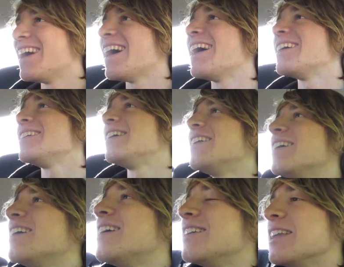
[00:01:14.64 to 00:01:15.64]
Yeah. Yeah, and
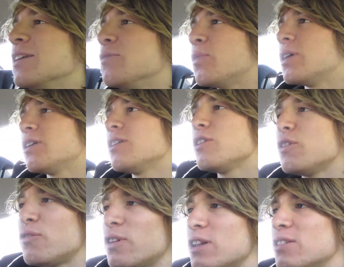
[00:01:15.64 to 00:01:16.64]
Niamh, when are you
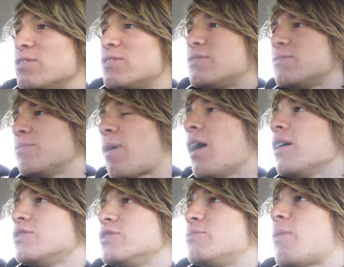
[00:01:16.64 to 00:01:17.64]
finished?
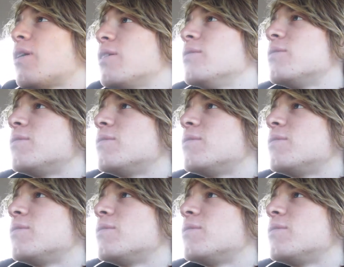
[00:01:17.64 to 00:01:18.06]
Biology tomorrow.